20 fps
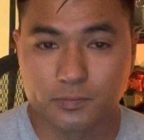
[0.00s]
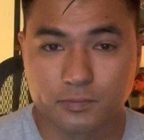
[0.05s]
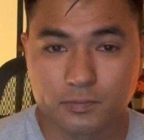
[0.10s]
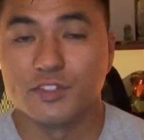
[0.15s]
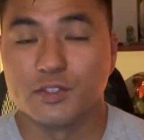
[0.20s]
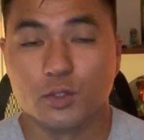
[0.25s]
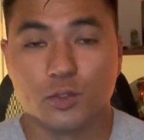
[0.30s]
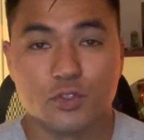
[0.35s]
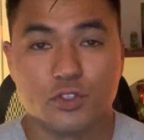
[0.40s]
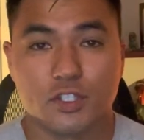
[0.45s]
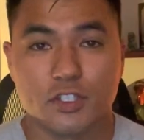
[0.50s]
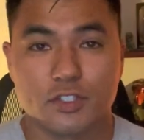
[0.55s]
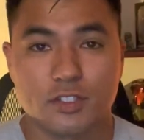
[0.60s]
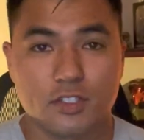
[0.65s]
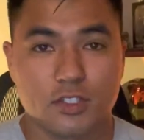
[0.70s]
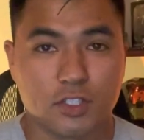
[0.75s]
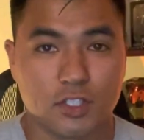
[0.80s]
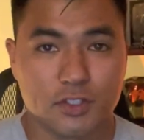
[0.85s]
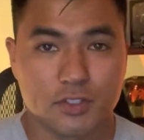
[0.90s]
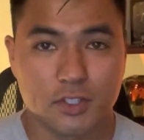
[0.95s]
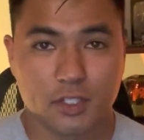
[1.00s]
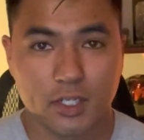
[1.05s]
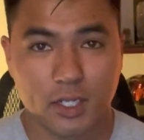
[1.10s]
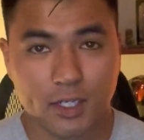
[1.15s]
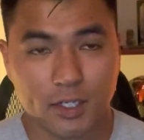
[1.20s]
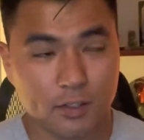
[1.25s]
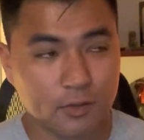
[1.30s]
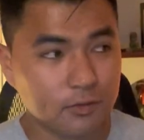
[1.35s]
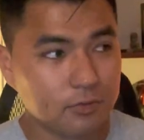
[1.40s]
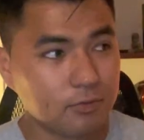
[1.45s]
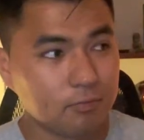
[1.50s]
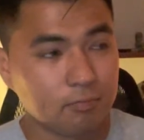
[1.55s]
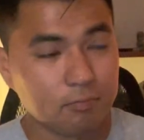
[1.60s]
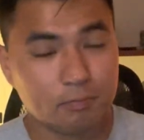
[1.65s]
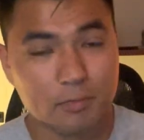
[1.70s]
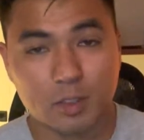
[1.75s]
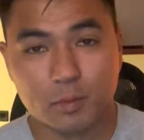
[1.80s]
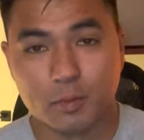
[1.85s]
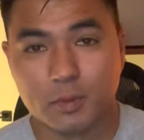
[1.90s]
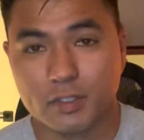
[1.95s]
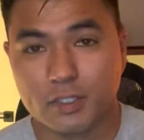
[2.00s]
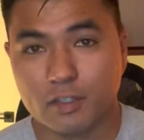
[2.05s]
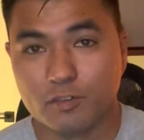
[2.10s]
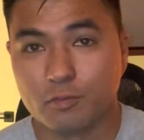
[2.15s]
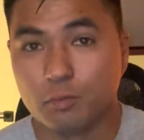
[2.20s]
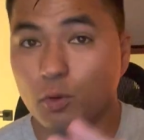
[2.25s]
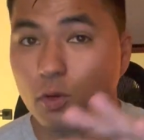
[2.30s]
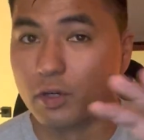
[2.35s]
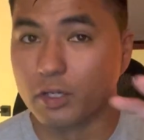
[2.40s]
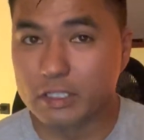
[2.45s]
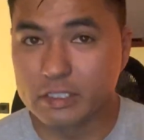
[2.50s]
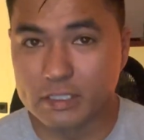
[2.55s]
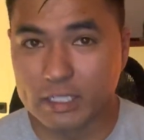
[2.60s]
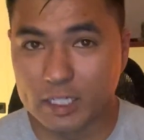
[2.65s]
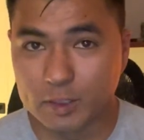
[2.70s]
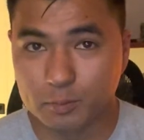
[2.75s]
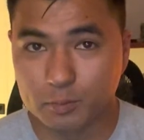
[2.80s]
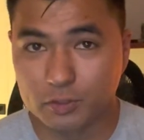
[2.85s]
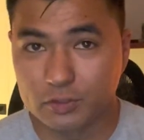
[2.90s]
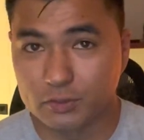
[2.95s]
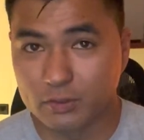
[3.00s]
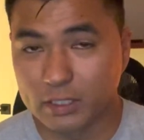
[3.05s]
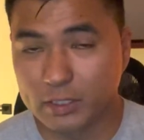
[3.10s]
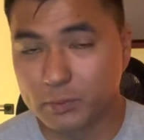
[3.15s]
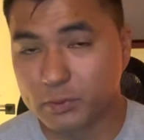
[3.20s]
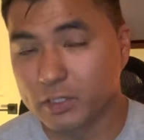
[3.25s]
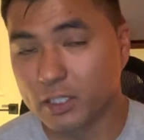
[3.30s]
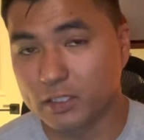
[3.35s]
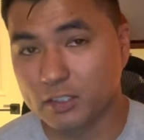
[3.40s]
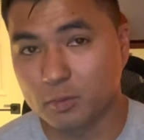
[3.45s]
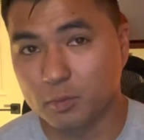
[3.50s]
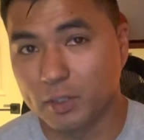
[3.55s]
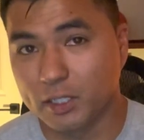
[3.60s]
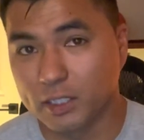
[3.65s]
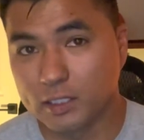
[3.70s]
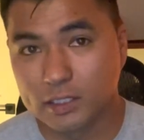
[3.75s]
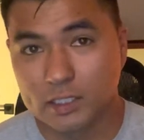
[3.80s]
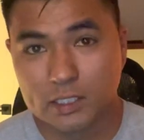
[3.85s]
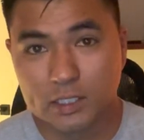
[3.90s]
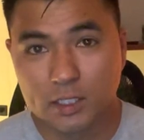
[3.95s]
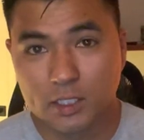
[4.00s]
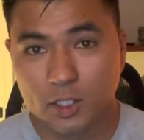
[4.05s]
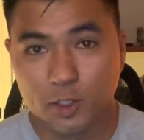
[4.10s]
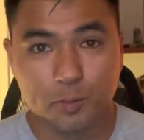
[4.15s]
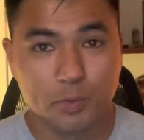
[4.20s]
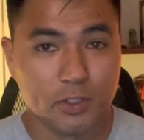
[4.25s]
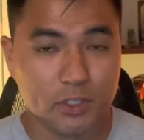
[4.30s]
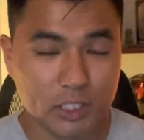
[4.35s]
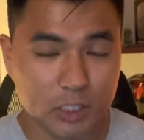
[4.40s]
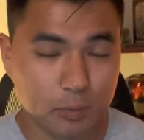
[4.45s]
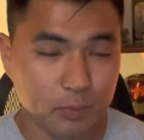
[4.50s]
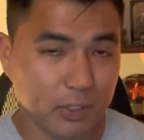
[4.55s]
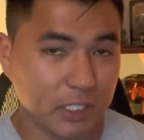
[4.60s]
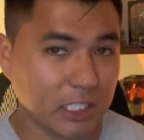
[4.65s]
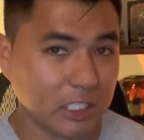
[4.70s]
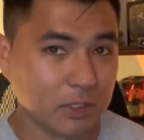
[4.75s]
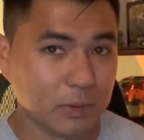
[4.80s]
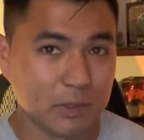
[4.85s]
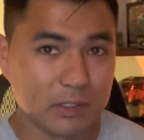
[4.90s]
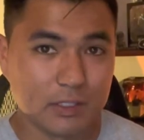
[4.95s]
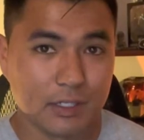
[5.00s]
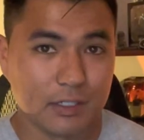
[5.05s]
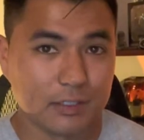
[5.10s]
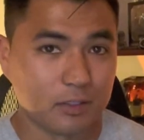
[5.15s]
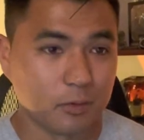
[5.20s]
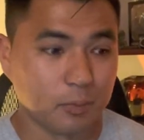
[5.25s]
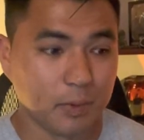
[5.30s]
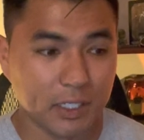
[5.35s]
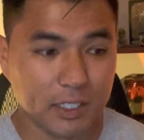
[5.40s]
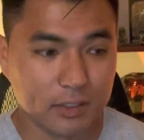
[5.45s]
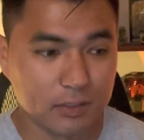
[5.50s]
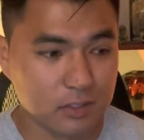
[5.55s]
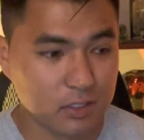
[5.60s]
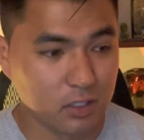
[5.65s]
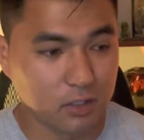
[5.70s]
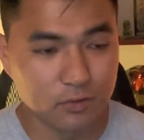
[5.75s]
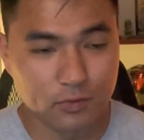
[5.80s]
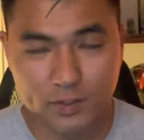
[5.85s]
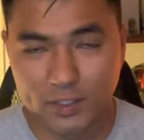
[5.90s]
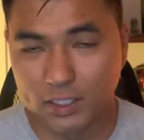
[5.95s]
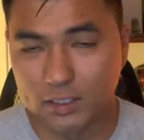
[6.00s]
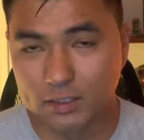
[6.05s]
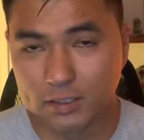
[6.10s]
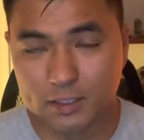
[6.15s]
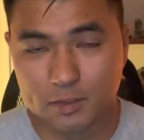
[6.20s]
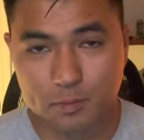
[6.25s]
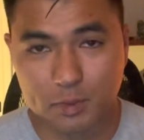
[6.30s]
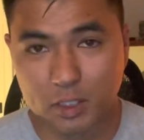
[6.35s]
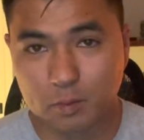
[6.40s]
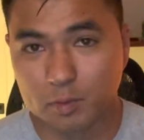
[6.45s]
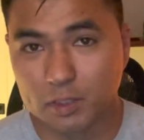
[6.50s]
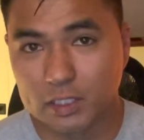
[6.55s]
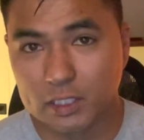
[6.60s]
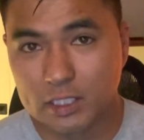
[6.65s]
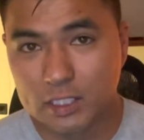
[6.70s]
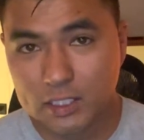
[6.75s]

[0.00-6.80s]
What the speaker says: So just to kind of maybe give more examples, right? We talked about peeling paint. We talked about GFE outlets, maybe